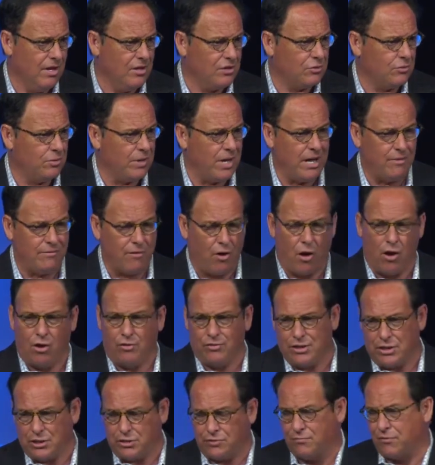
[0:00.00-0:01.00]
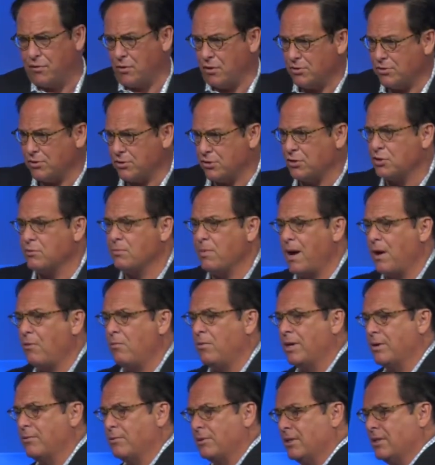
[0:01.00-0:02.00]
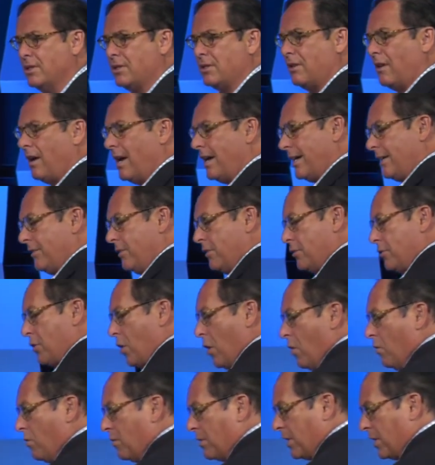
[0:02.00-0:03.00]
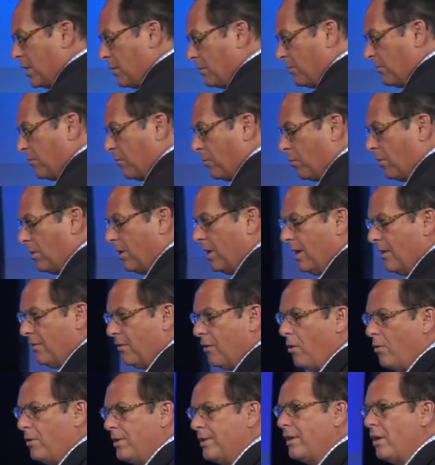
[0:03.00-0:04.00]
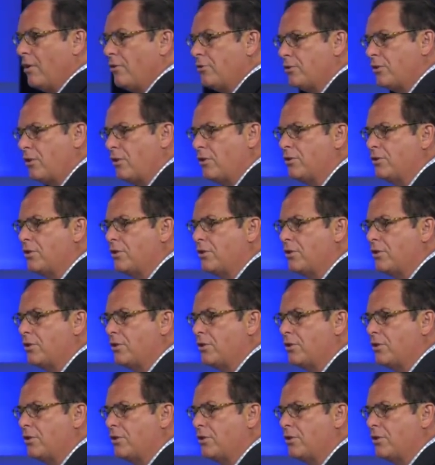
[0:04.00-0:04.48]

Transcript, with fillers: So we have all these verses about what it would look like, and the tone here before the Holy Ghost starts